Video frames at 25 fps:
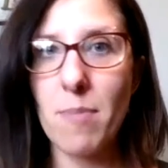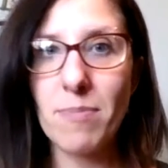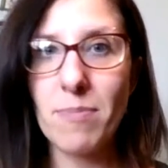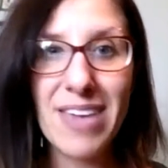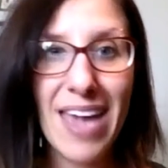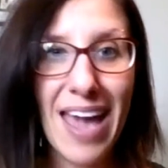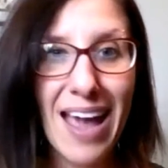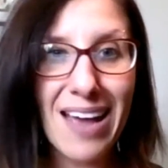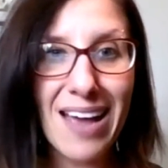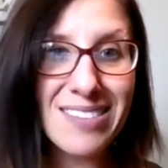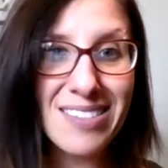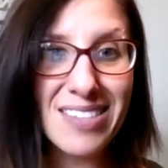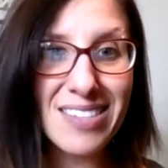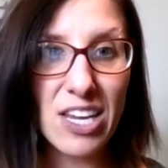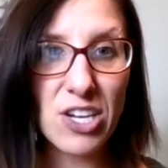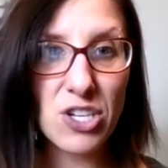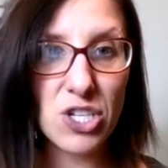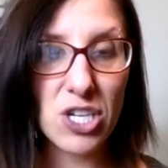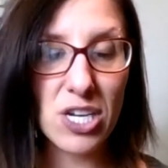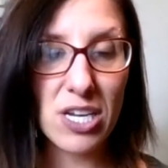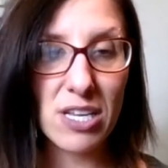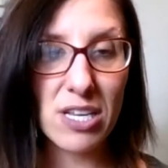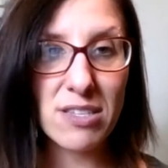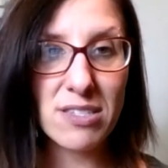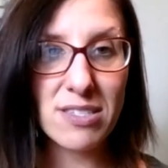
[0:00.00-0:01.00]
gas
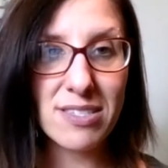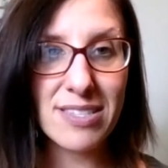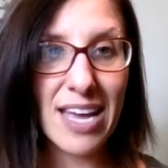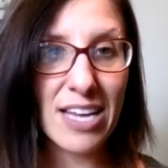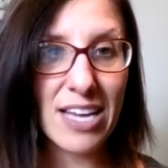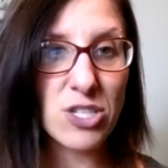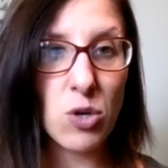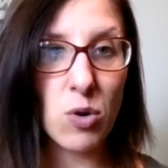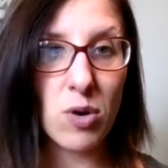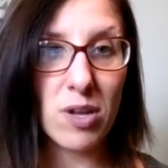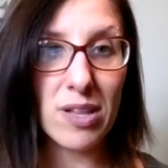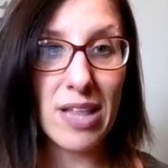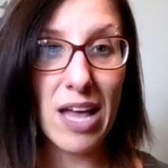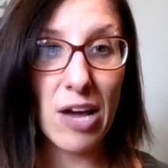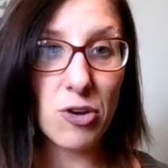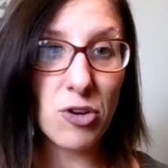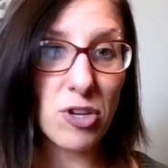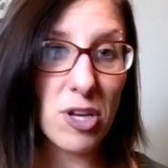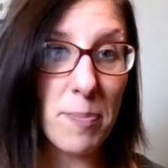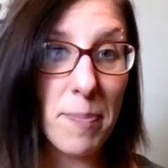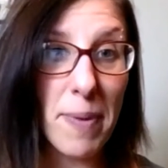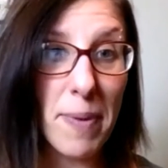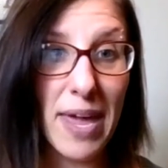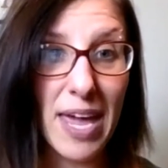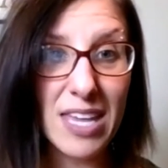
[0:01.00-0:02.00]
stations that don't allow you
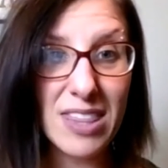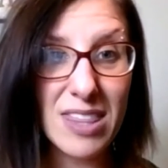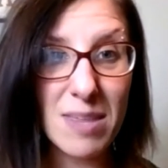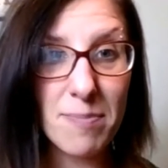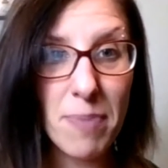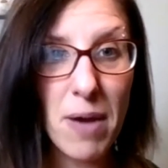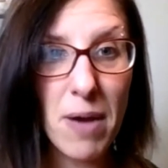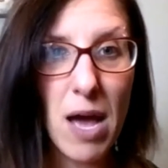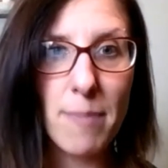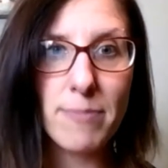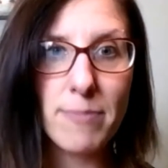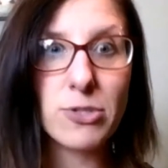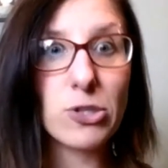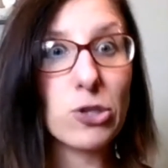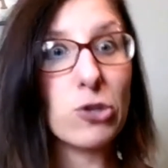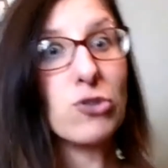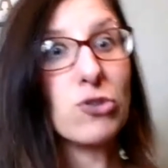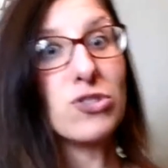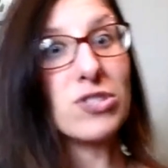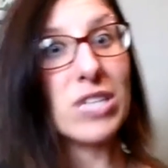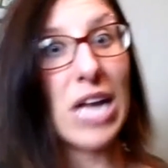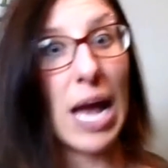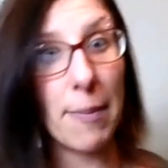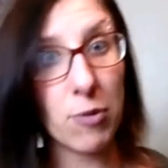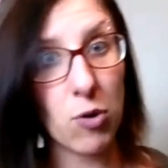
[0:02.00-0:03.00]
to pay at the pump. So you
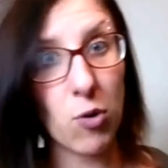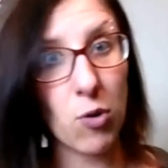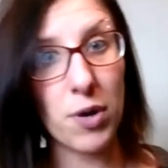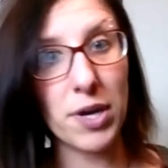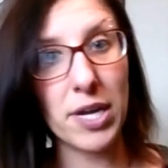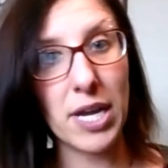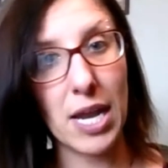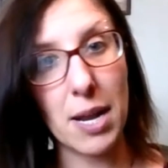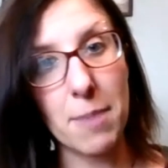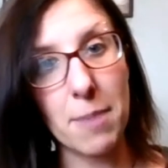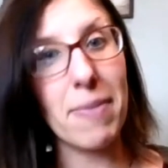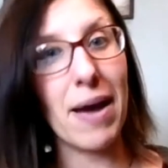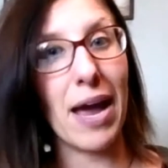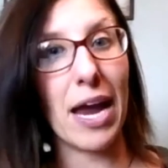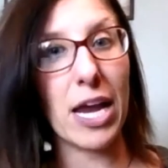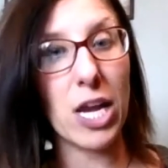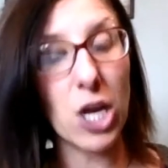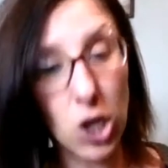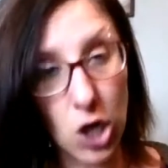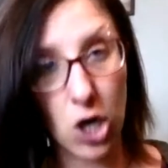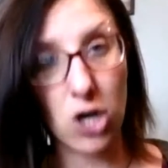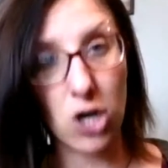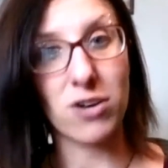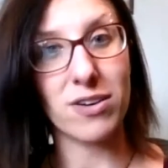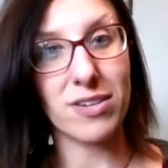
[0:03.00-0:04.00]
stop going in and buying a
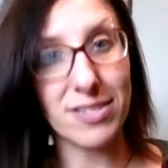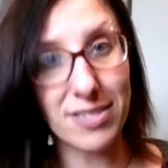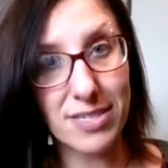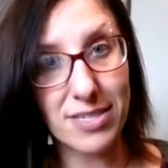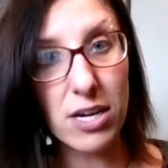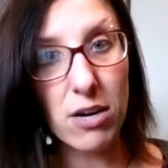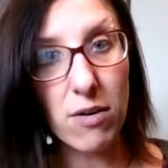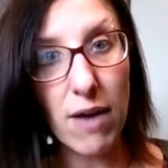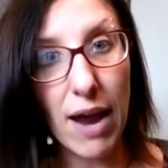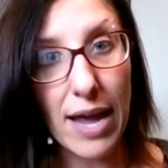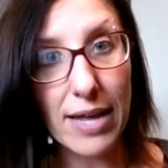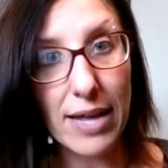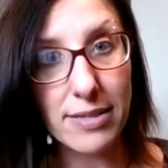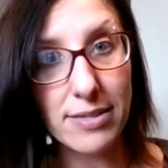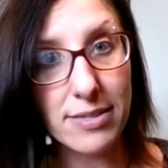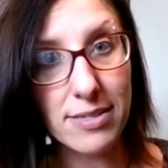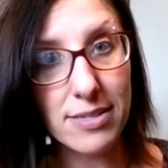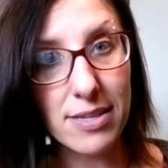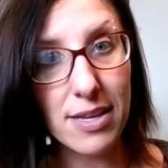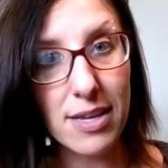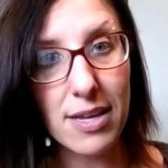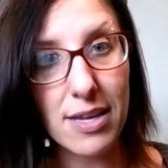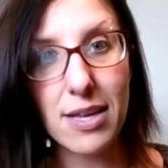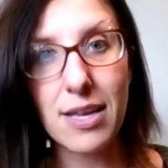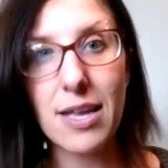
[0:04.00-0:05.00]
carton of
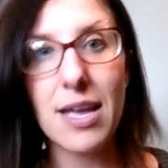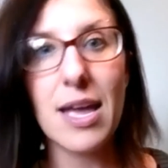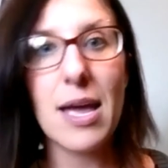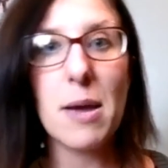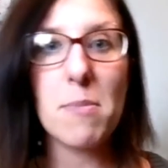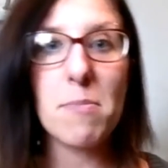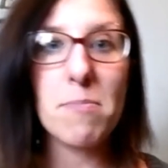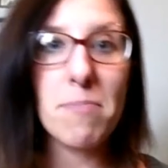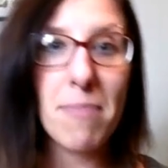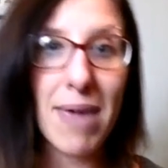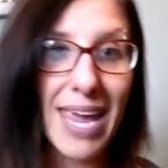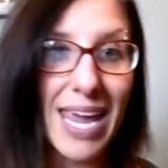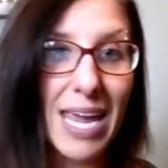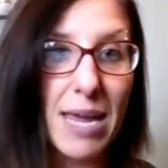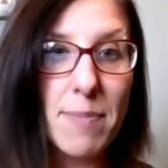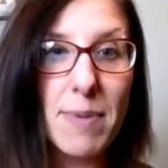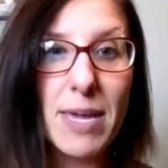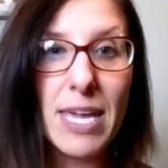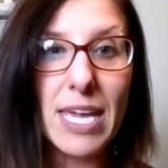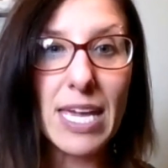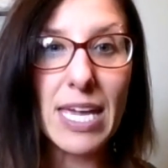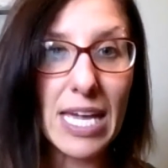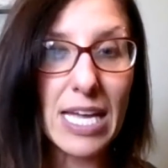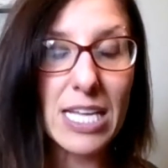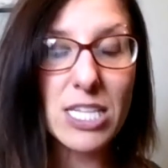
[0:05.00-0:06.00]
cigarettes.
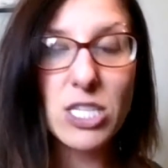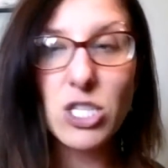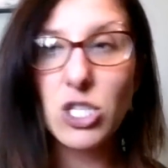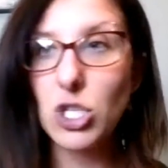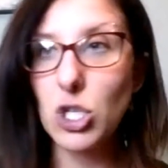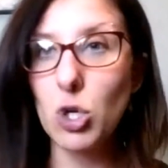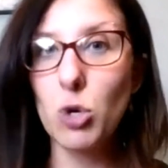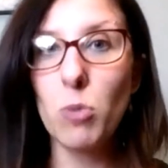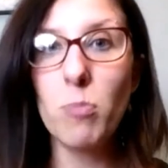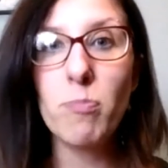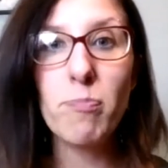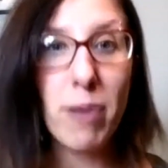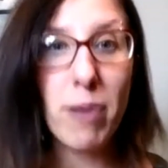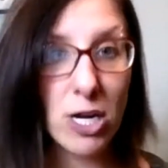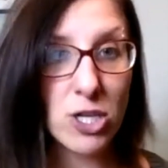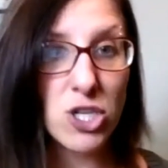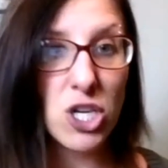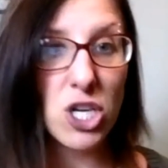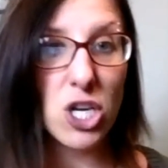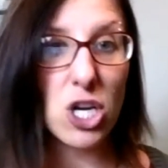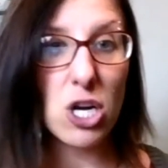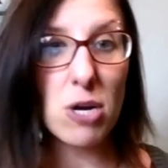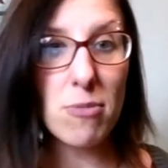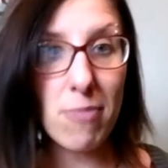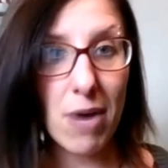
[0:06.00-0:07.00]
Maybe it's you
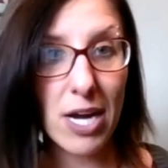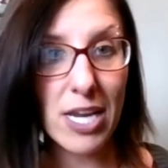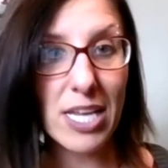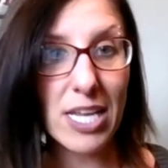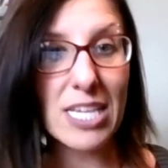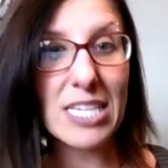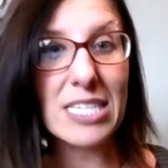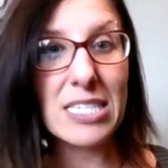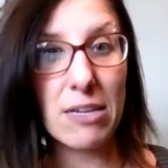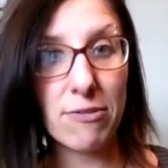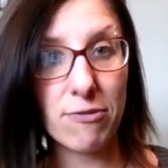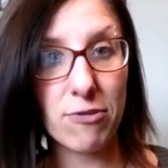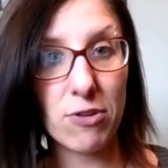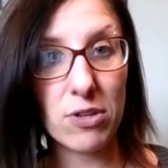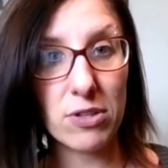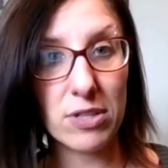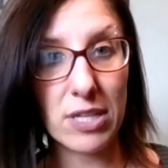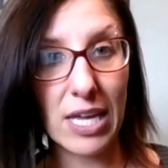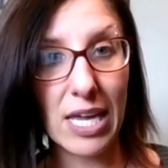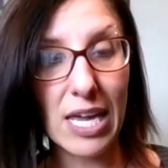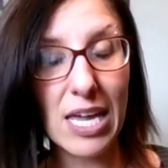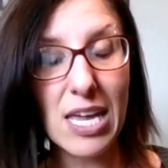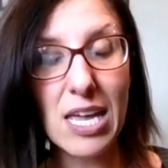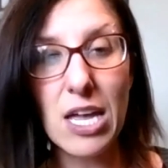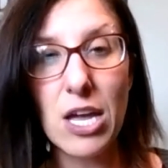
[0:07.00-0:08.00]
budget your money
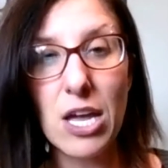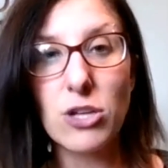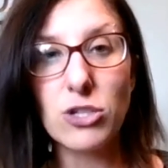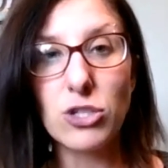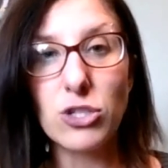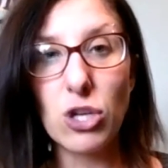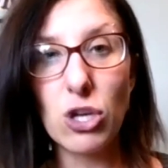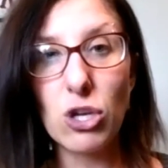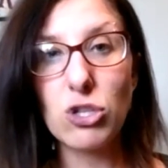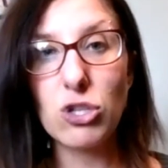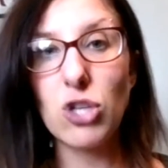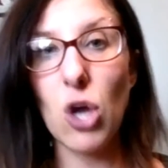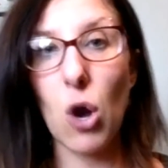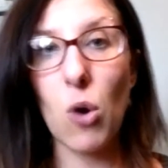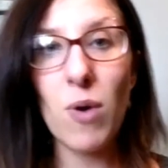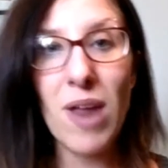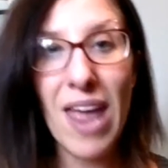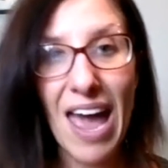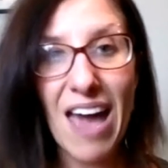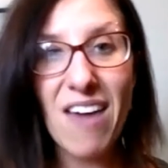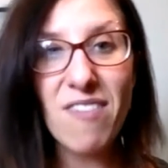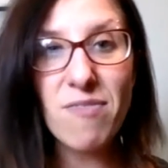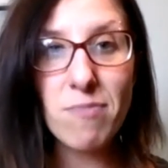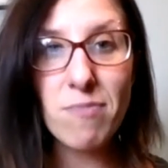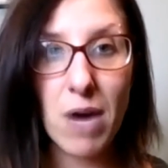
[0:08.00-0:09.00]
differently so you don't
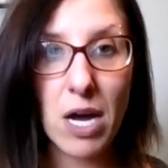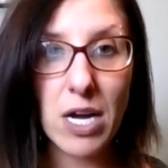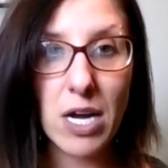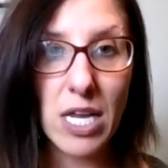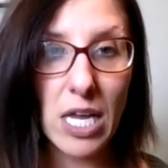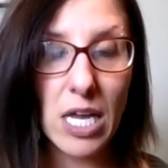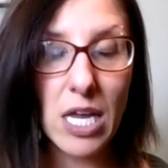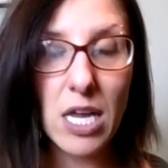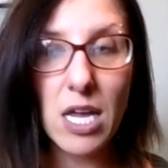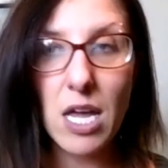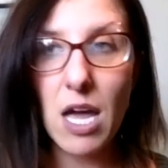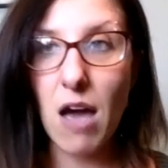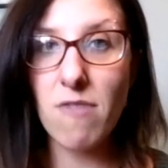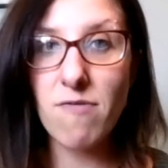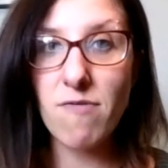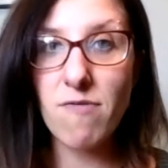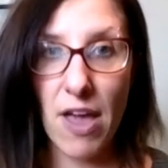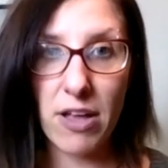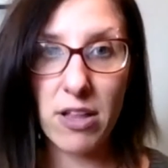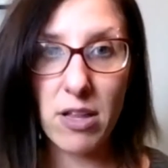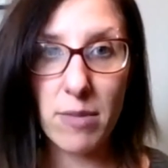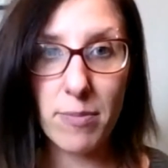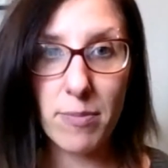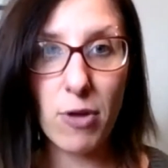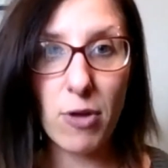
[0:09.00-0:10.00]
have money
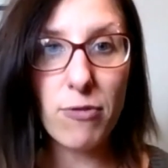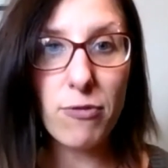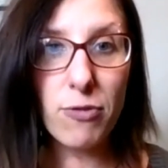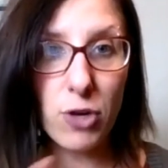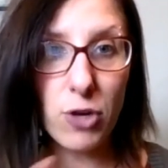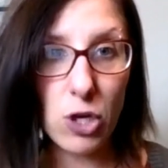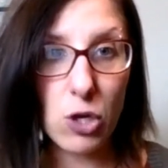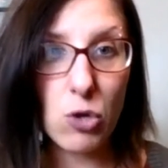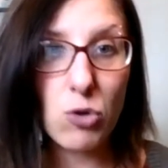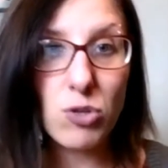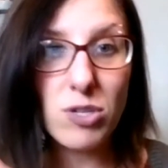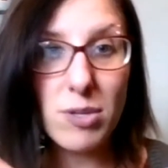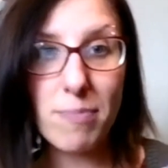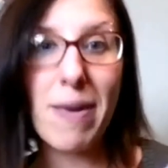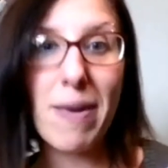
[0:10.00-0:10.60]
available for you to